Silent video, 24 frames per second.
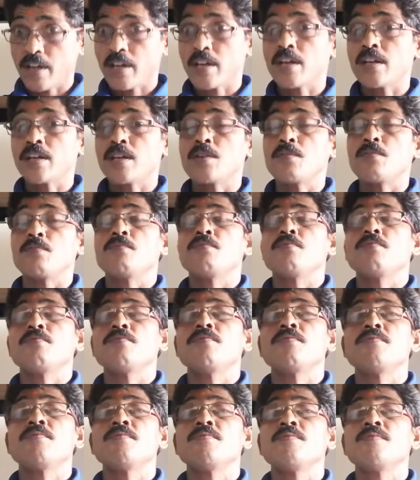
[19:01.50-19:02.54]
I can give.
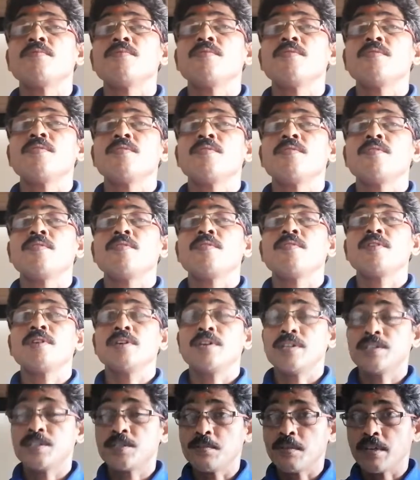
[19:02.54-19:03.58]

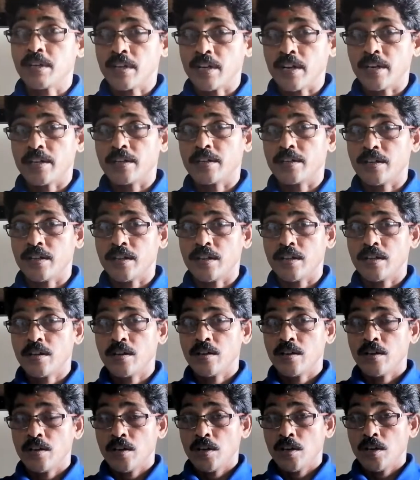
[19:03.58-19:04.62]
It's my character.
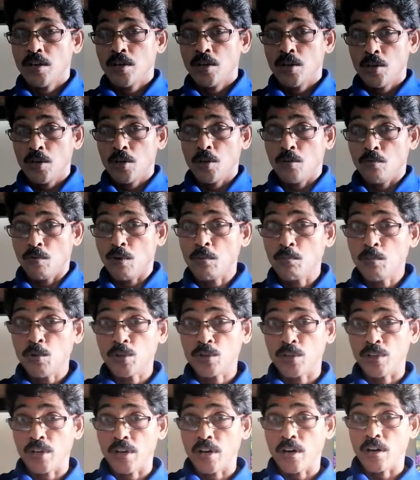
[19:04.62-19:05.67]
Yeah, one more
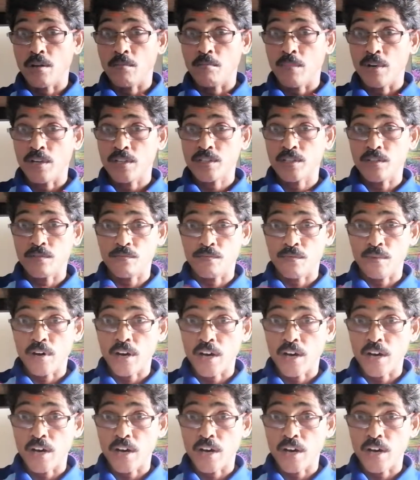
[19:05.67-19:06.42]
thing, myself,